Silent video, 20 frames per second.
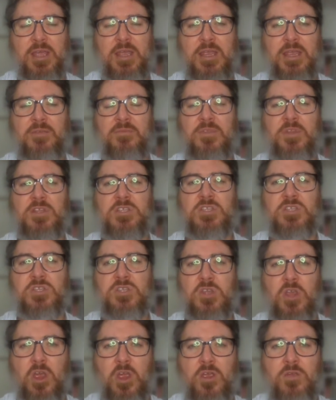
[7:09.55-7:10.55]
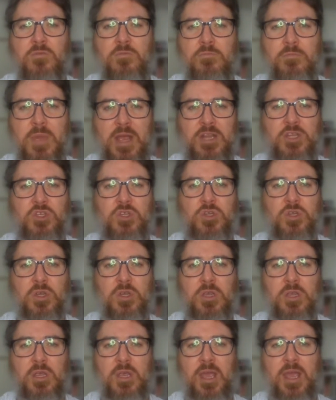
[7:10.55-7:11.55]
Given so much
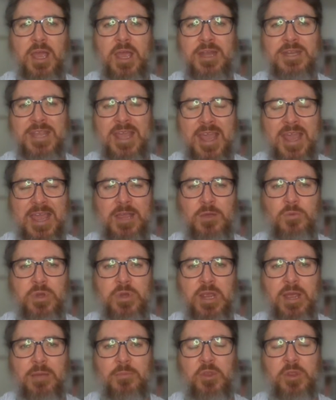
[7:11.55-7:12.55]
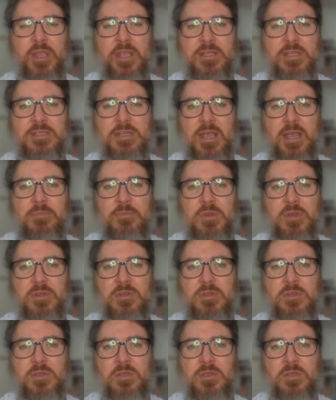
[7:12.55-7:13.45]
attack would come on that statement,